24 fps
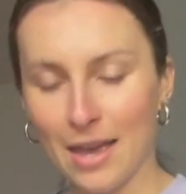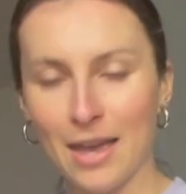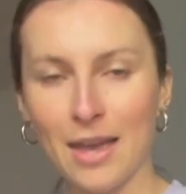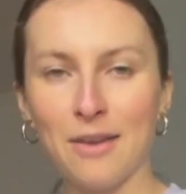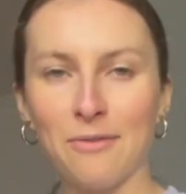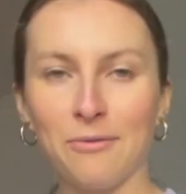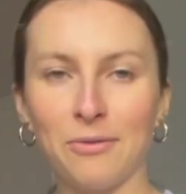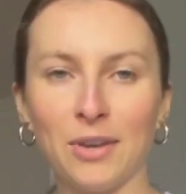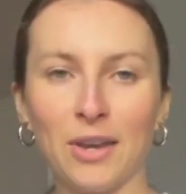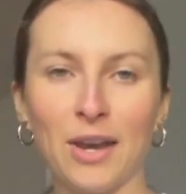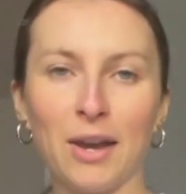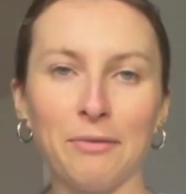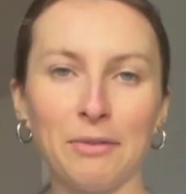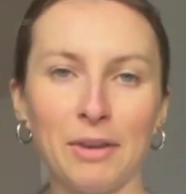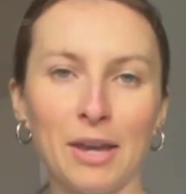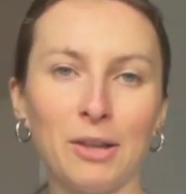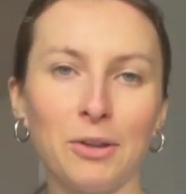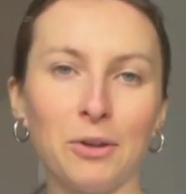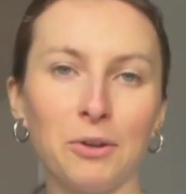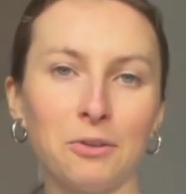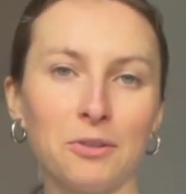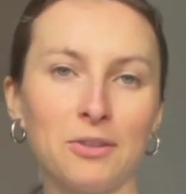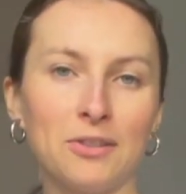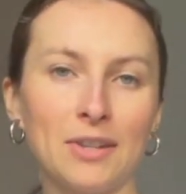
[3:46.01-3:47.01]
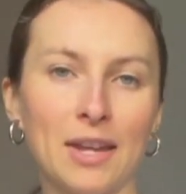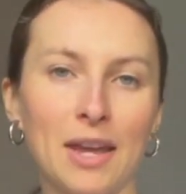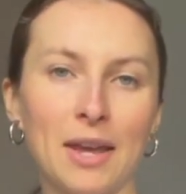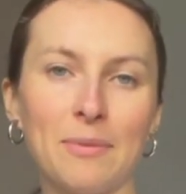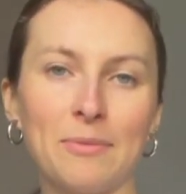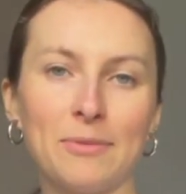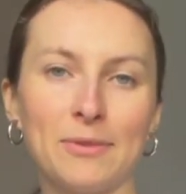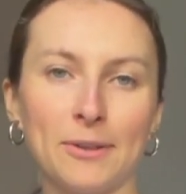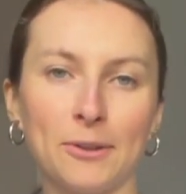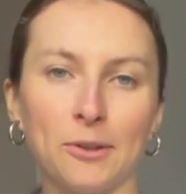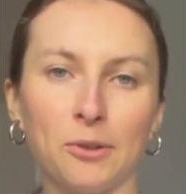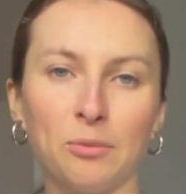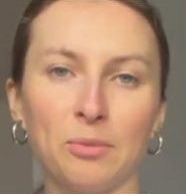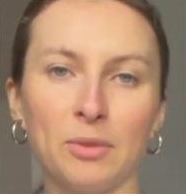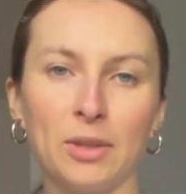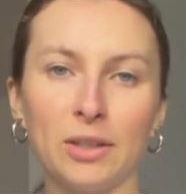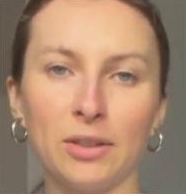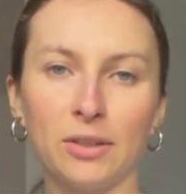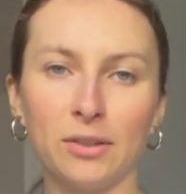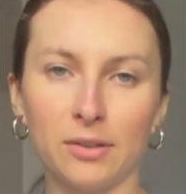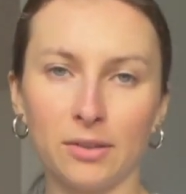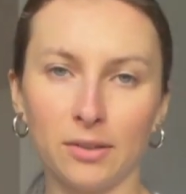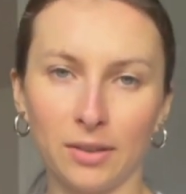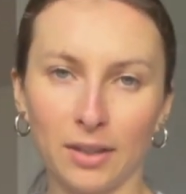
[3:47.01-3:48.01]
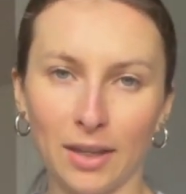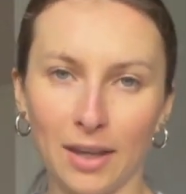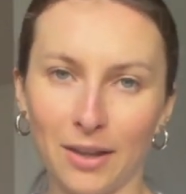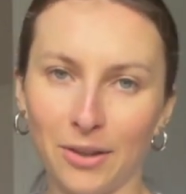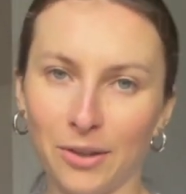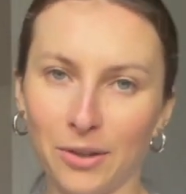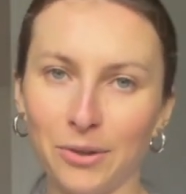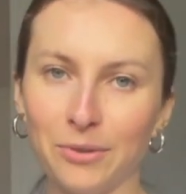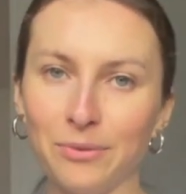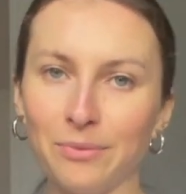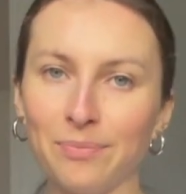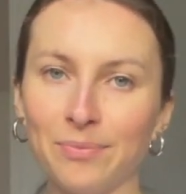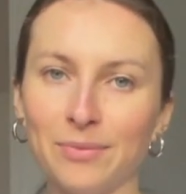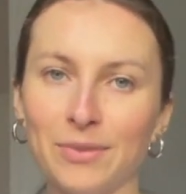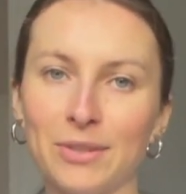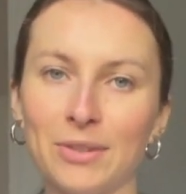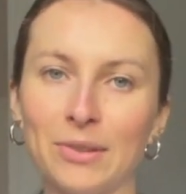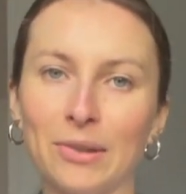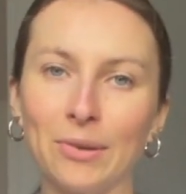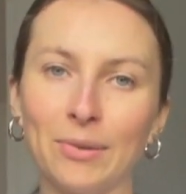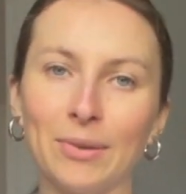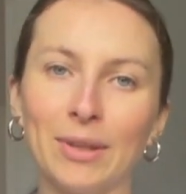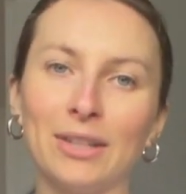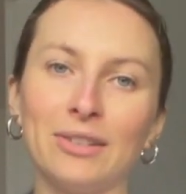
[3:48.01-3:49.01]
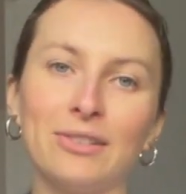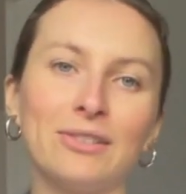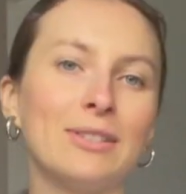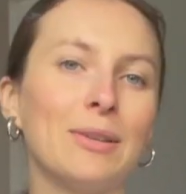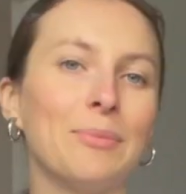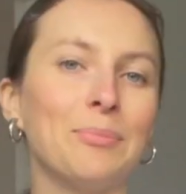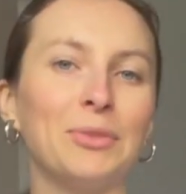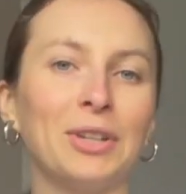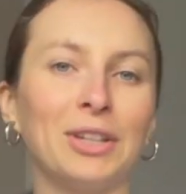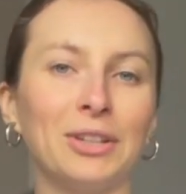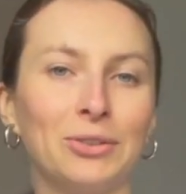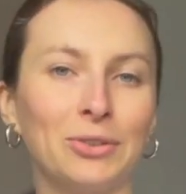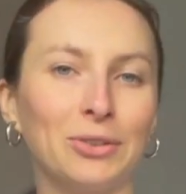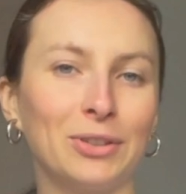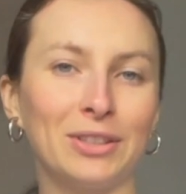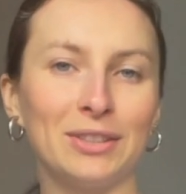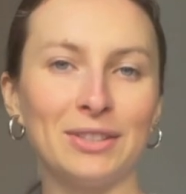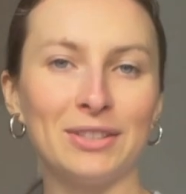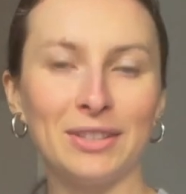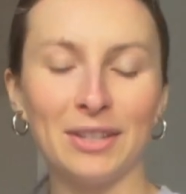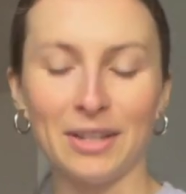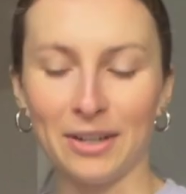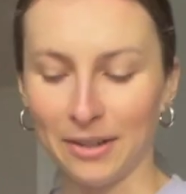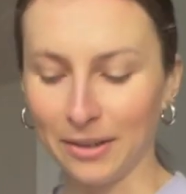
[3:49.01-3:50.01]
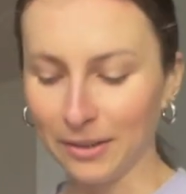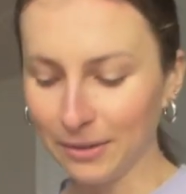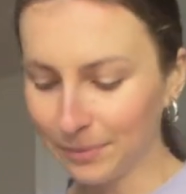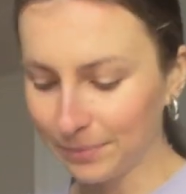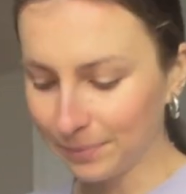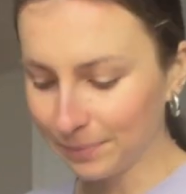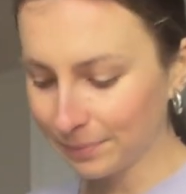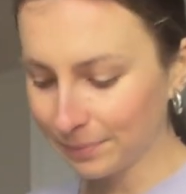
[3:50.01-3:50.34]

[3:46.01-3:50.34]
If you have yellow stems, there will be a little yellow. So that's something to consider.